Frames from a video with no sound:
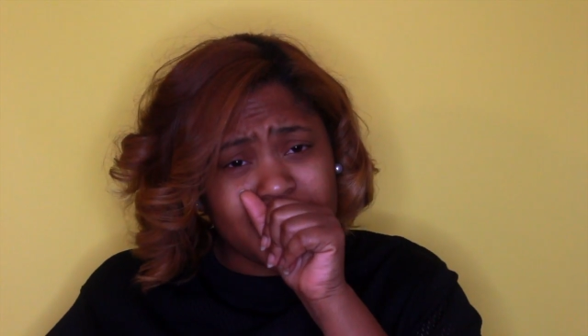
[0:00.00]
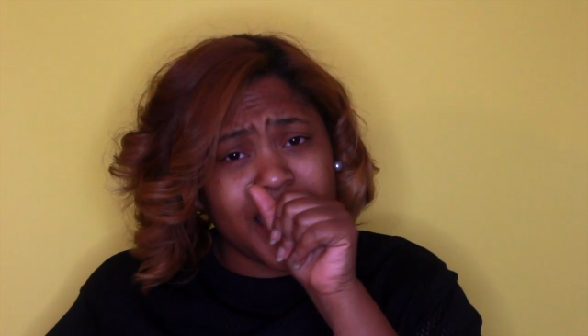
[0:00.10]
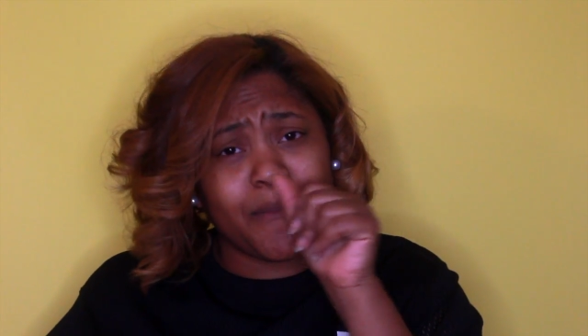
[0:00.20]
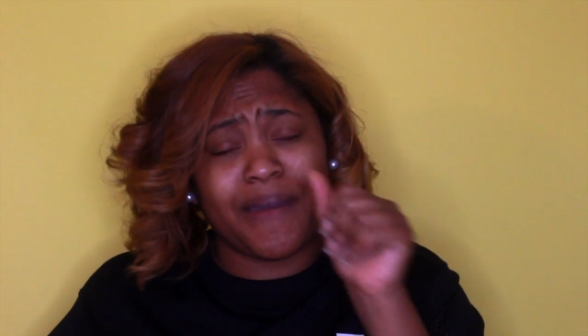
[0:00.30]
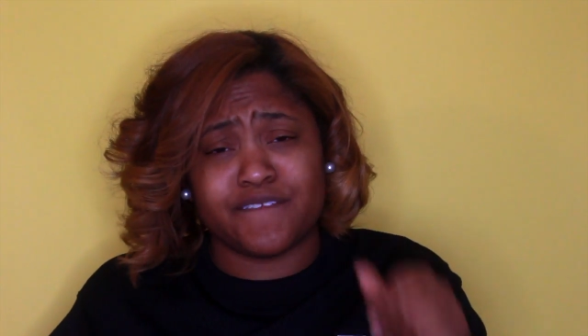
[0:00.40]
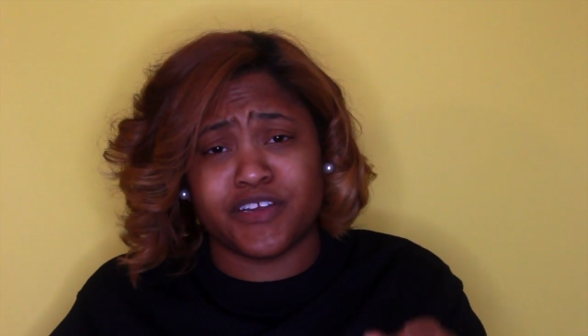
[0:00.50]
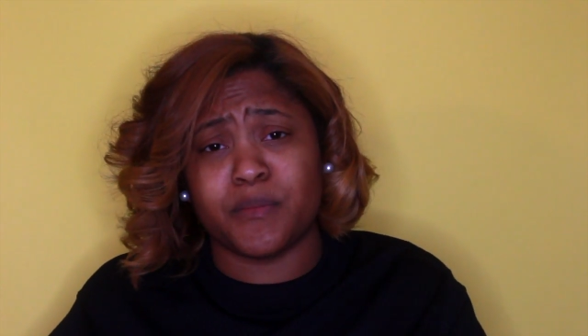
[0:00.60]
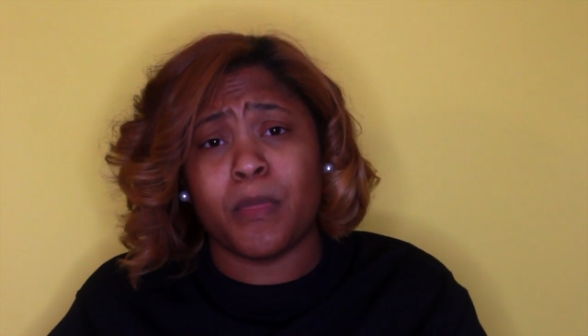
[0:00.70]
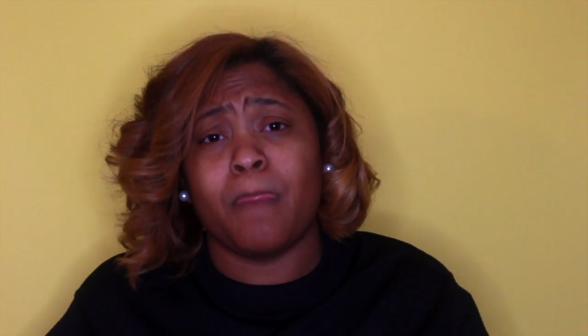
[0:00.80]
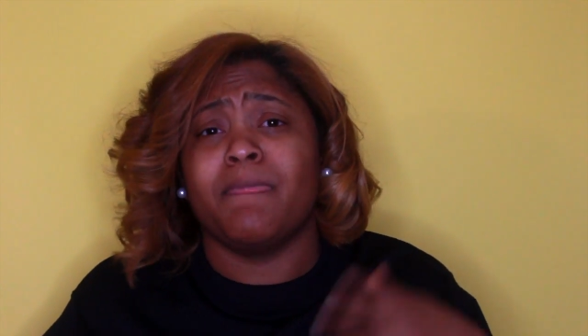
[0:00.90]

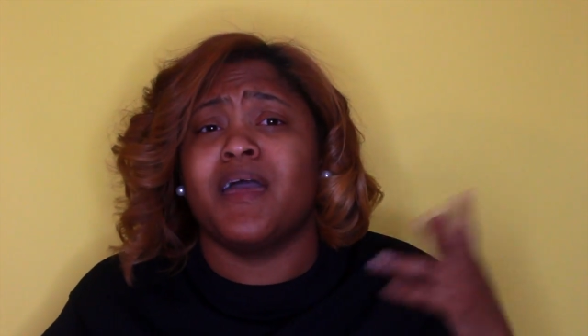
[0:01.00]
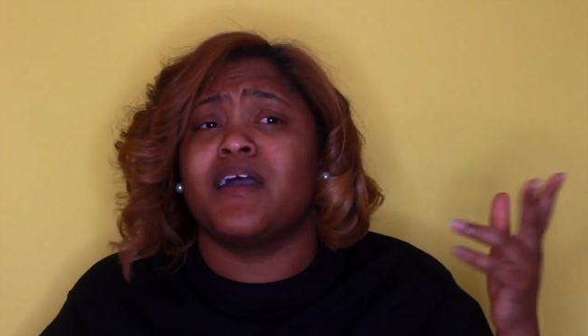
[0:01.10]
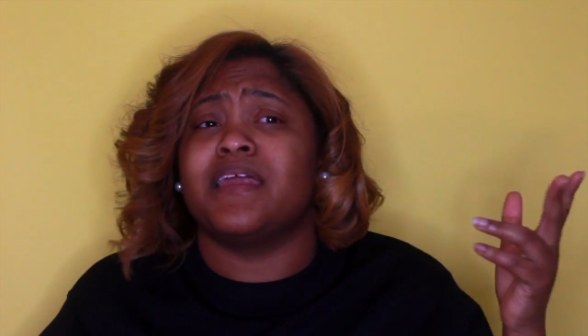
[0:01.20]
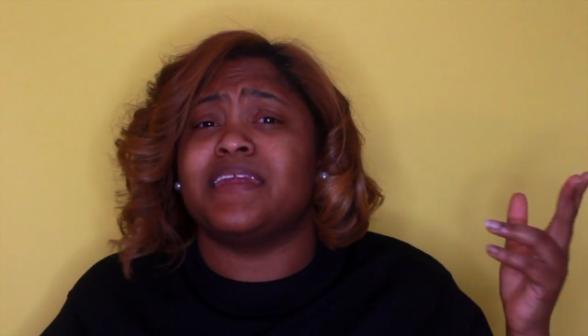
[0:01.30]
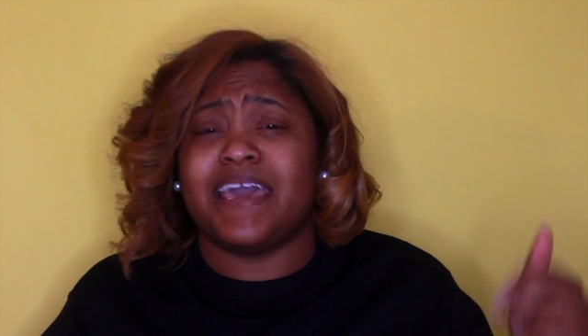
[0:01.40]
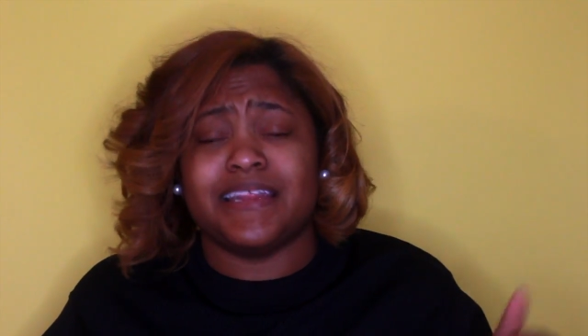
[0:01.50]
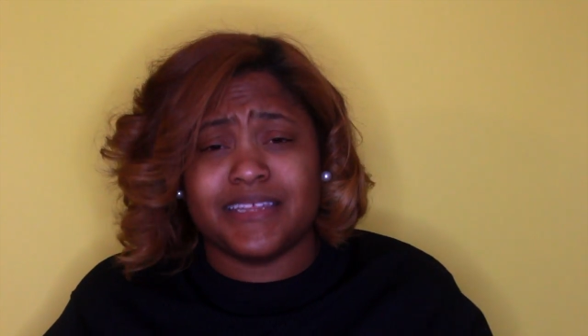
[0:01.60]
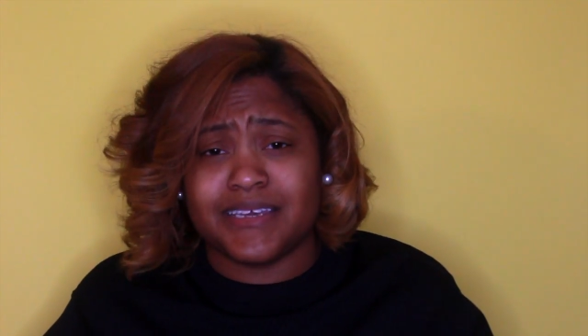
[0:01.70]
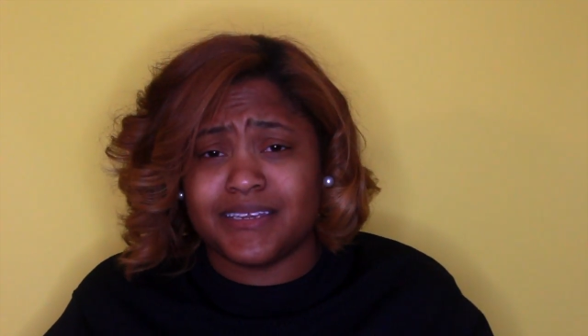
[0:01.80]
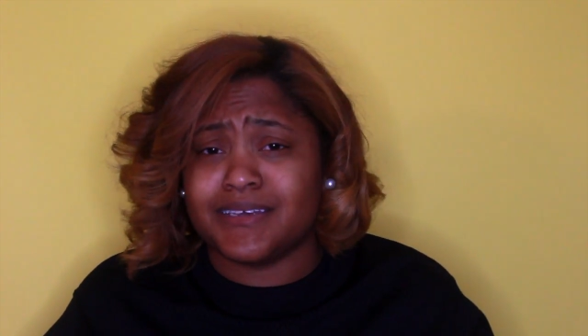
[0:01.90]
However,
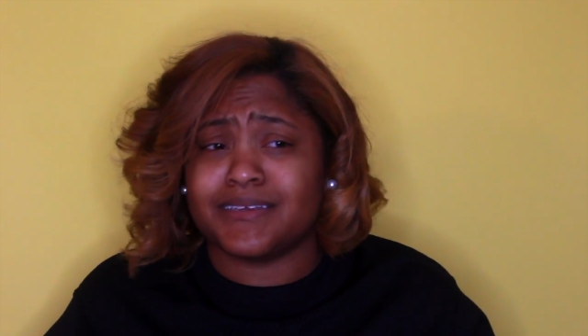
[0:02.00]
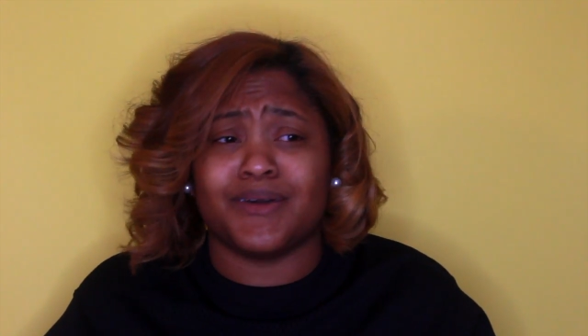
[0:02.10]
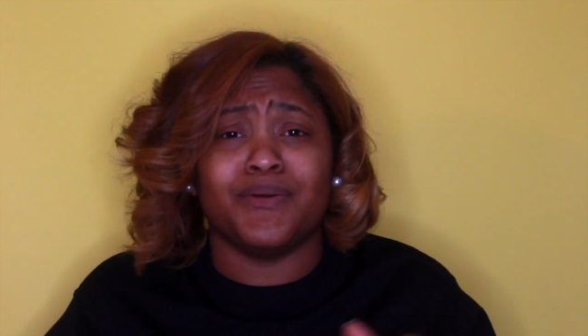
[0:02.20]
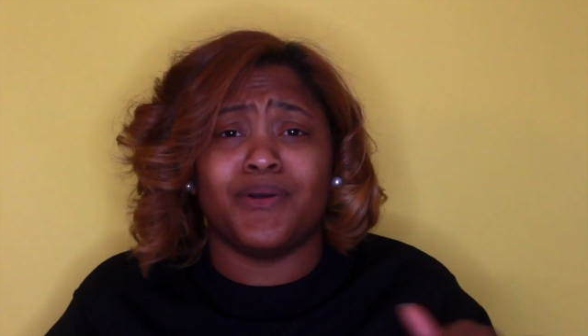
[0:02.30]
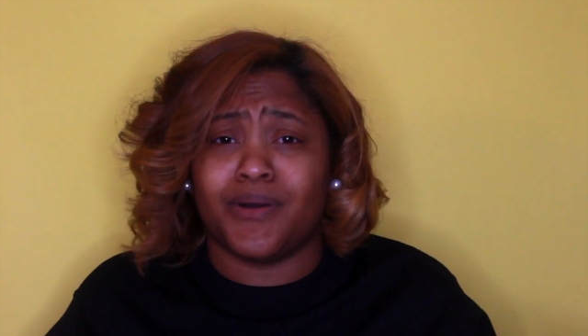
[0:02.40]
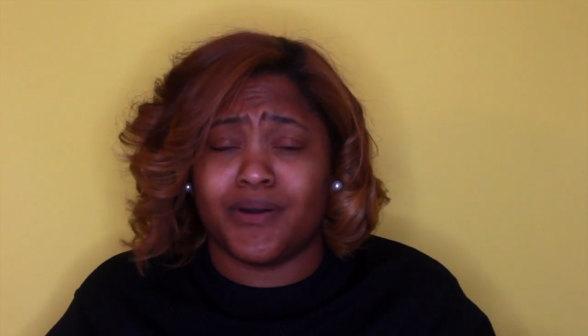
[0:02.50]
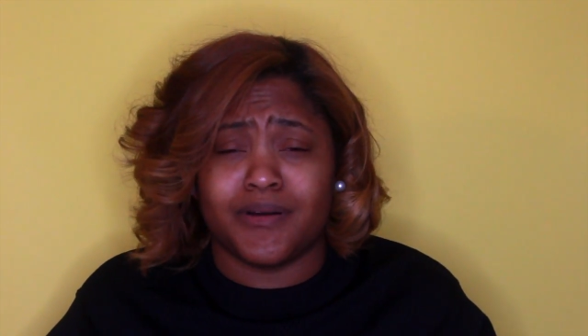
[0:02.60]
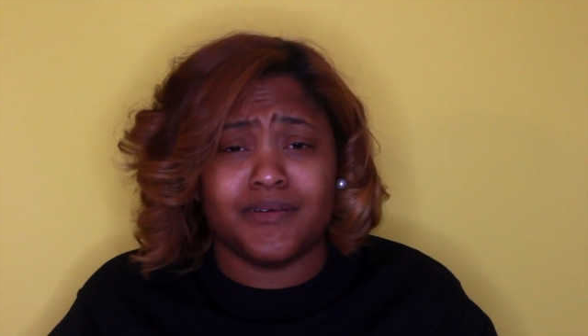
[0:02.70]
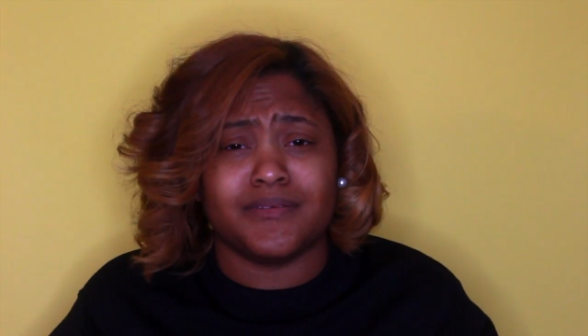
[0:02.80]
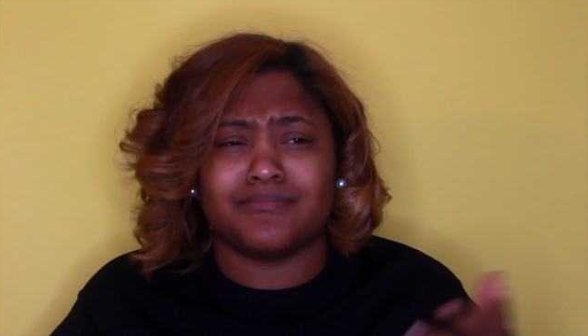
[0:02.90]
Nathan, don't
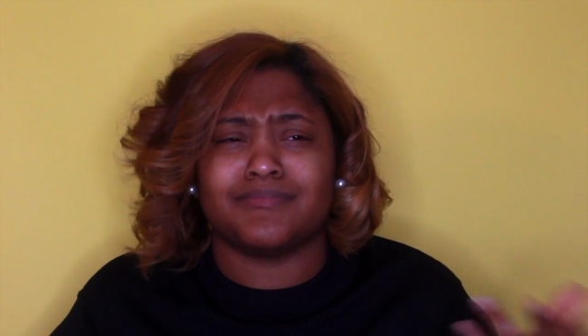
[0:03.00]
call.